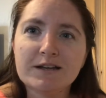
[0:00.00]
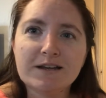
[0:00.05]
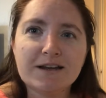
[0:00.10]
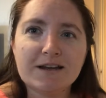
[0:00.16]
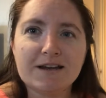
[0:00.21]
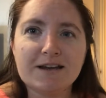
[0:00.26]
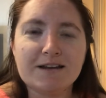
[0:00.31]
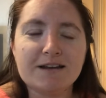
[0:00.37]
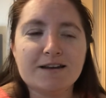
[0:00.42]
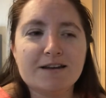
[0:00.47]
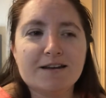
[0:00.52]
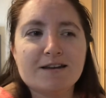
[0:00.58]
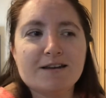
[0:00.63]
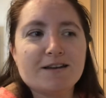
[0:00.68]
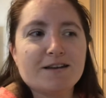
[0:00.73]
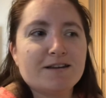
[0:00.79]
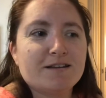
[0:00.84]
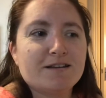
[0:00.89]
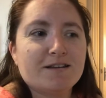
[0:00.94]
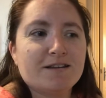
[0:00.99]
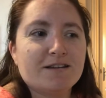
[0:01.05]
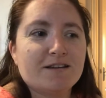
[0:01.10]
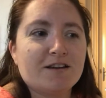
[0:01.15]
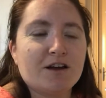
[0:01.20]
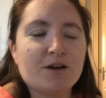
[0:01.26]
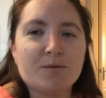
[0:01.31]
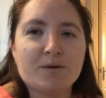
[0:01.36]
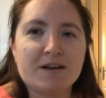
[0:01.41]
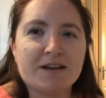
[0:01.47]
and
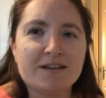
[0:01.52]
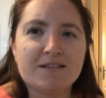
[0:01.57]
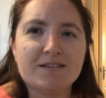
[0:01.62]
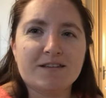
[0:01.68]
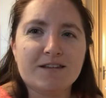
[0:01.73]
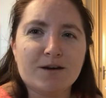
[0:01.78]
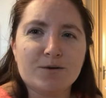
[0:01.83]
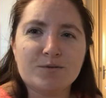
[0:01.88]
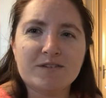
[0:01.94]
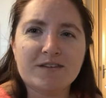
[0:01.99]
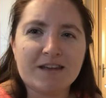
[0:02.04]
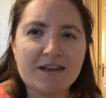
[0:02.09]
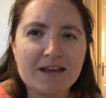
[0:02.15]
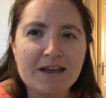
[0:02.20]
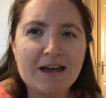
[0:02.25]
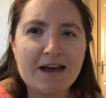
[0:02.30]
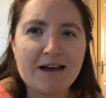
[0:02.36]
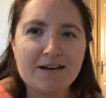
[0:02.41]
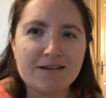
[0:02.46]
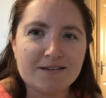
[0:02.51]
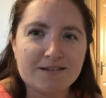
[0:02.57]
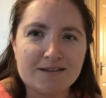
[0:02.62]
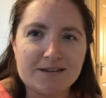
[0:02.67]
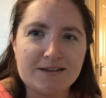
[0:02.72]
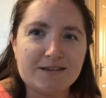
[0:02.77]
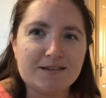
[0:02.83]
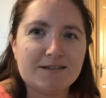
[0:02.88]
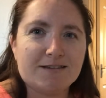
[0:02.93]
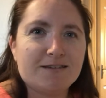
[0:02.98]
going into the old tea
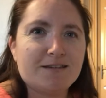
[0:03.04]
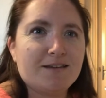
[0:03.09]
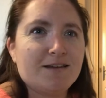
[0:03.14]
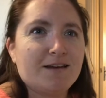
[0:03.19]
houses